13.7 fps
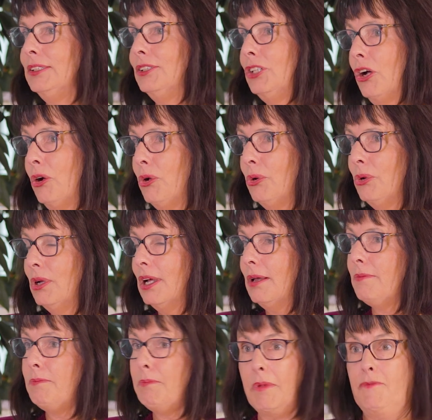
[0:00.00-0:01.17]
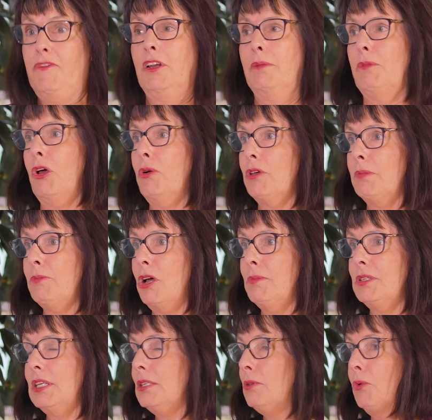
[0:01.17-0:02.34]
No. But Philip Lowe at the
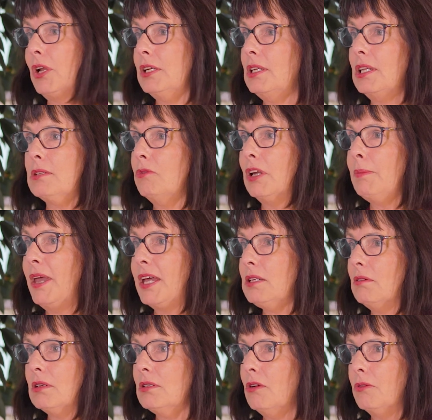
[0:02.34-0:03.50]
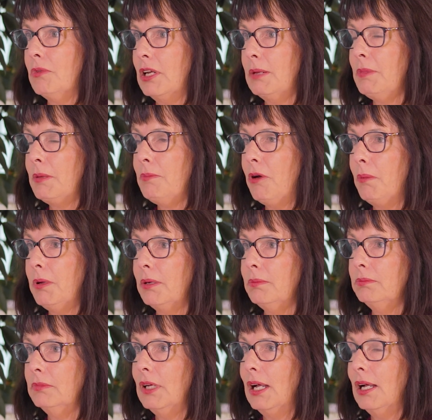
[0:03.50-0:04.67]
moment says, well, it doesn't really matter. It's not really a big problem.